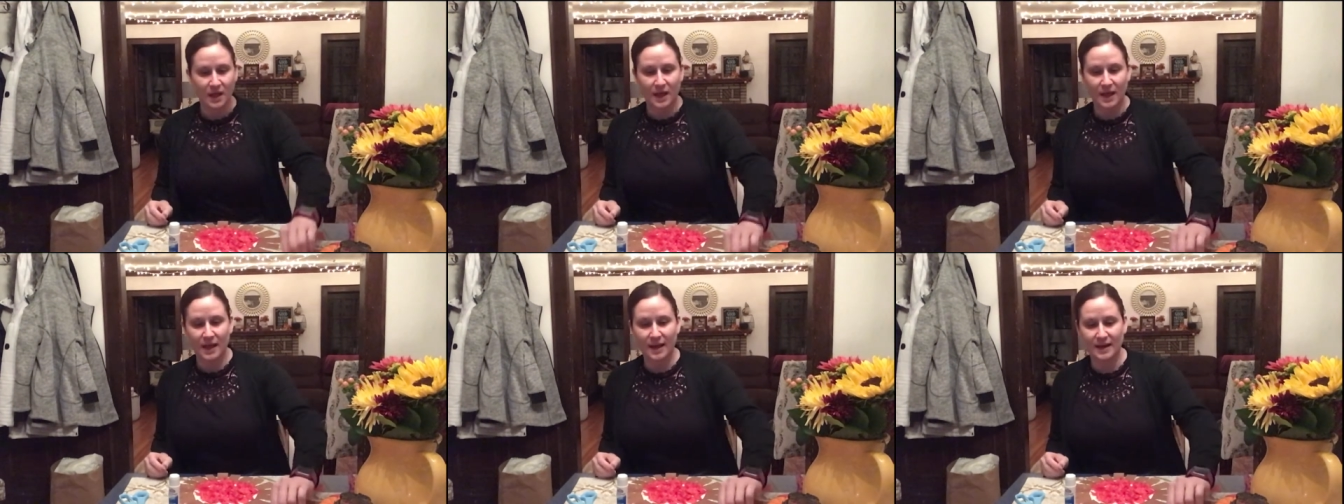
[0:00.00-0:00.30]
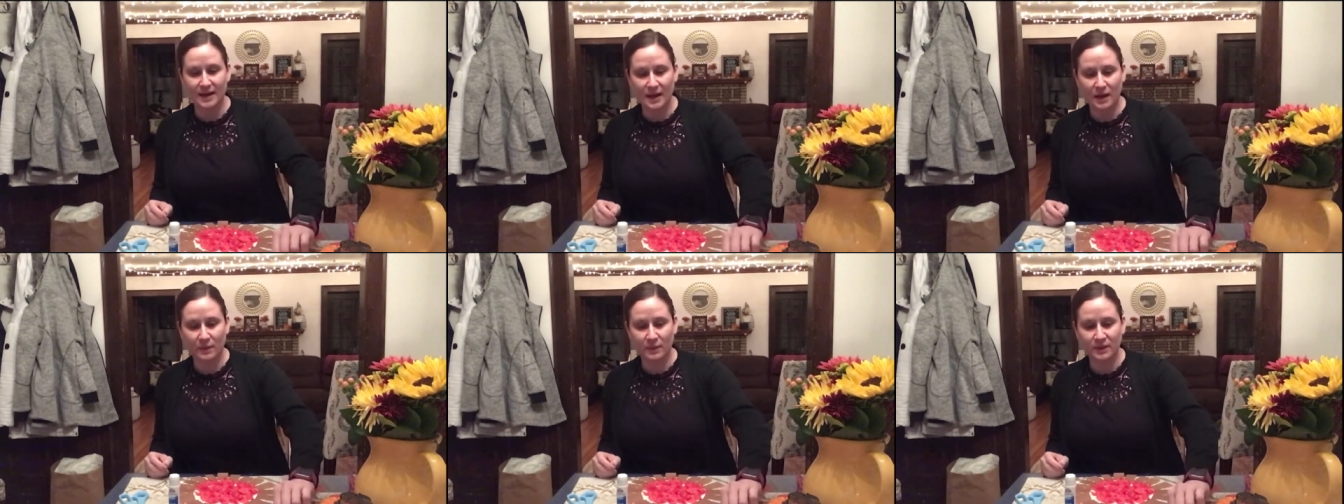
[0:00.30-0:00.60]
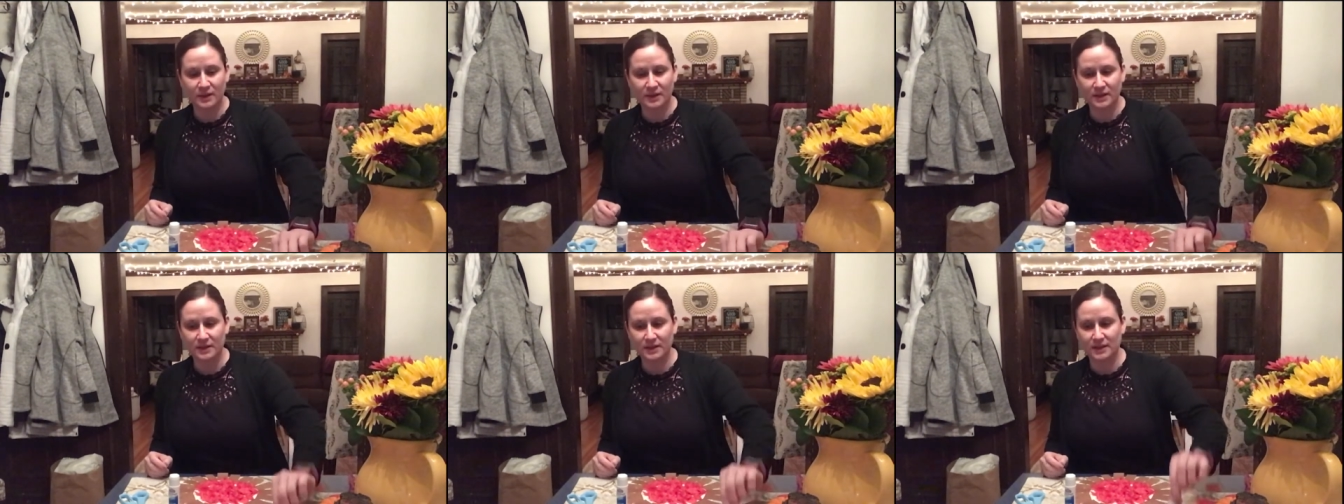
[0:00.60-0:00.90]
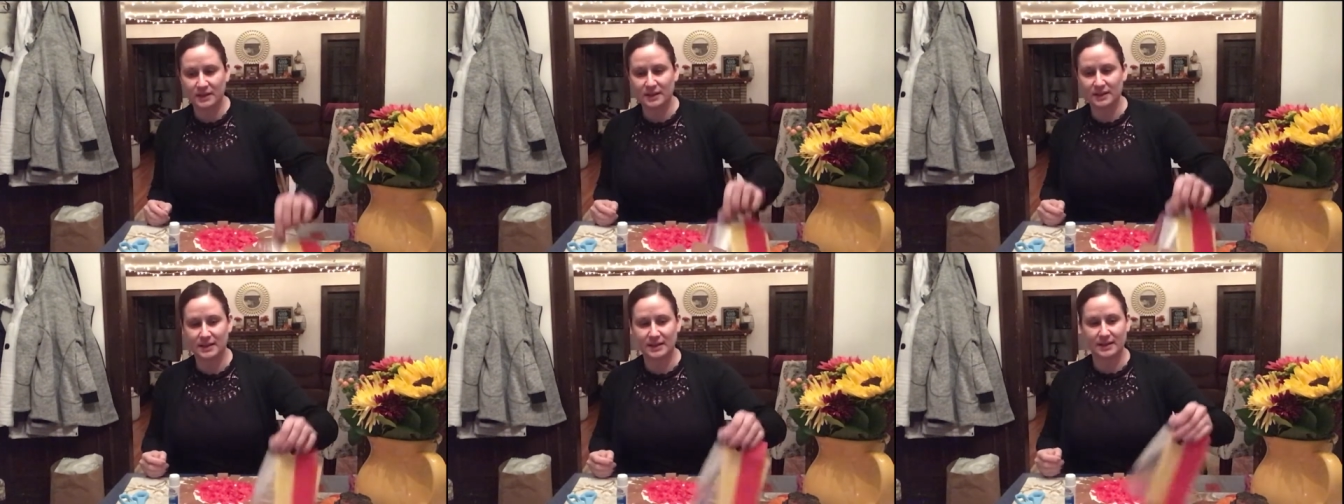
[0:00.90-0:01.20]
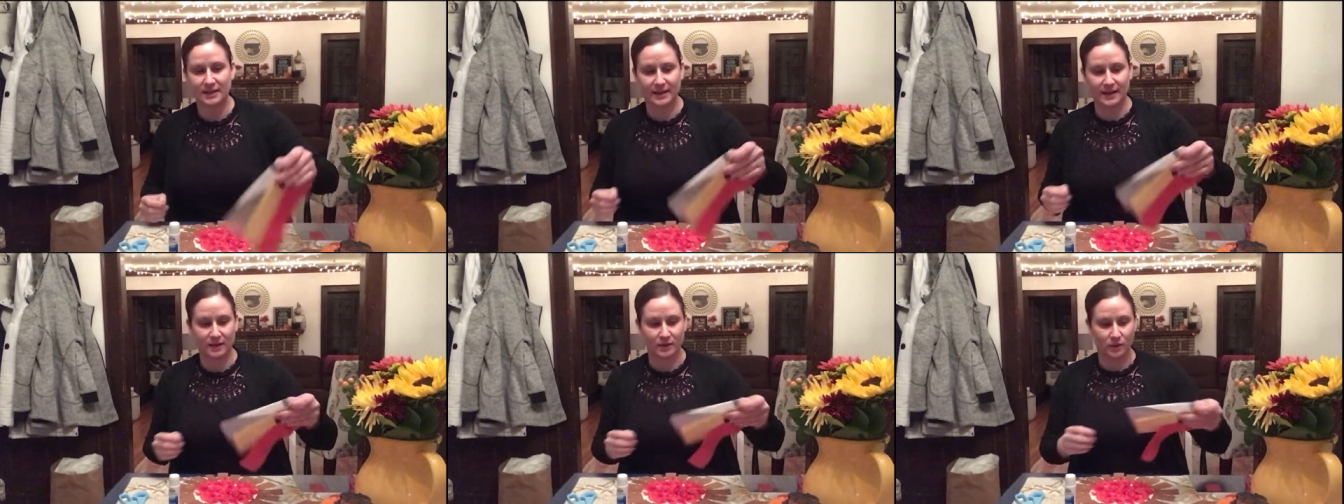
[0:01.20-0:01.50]
And now we're gonna need the
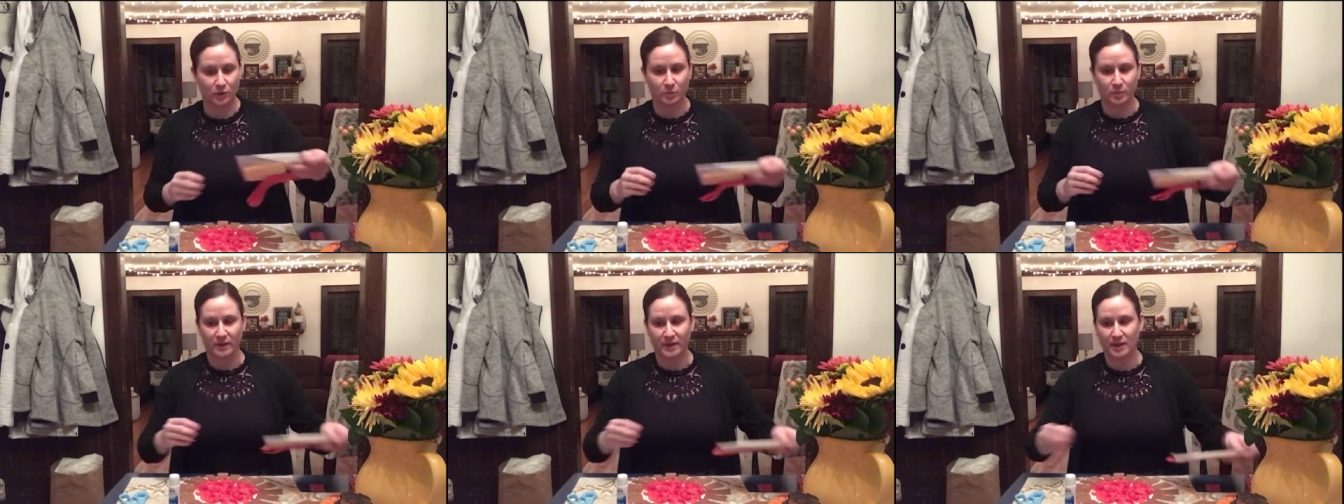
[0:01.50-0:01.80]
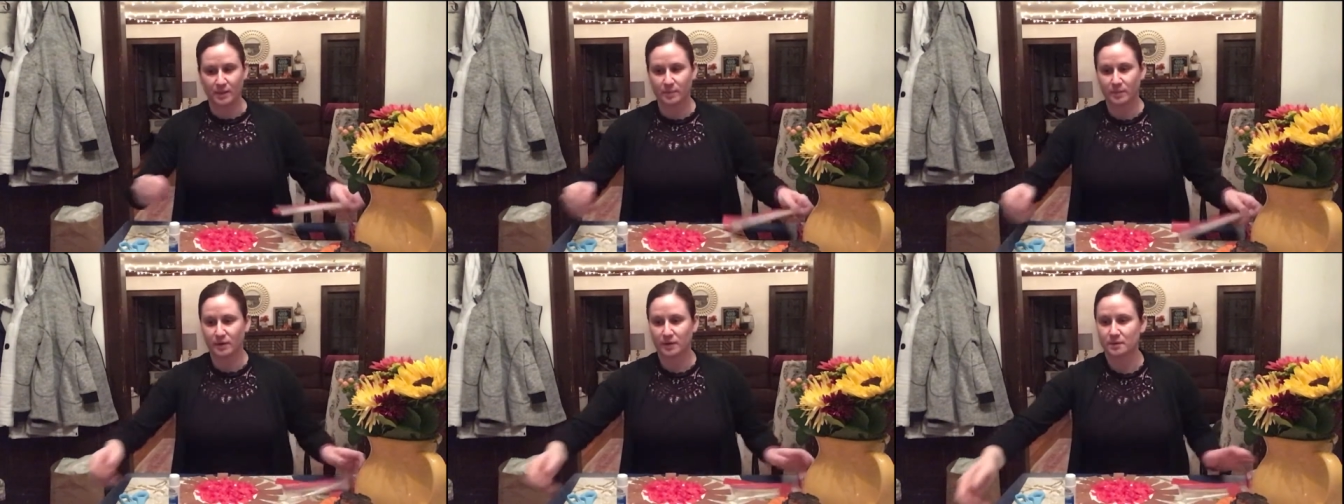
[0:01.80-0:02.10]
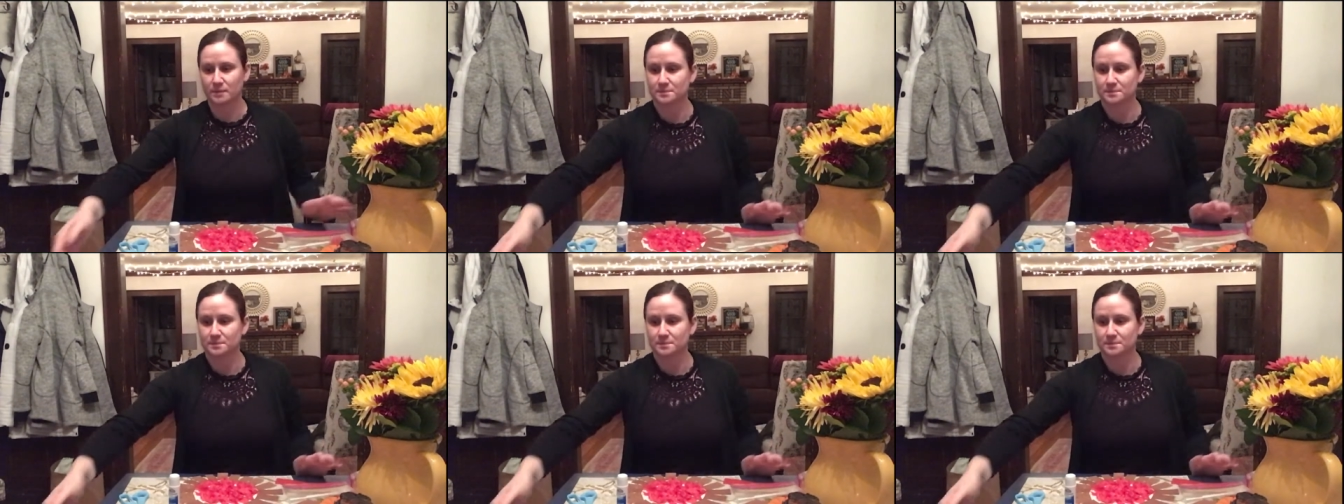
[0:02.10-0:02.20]
yellow paper.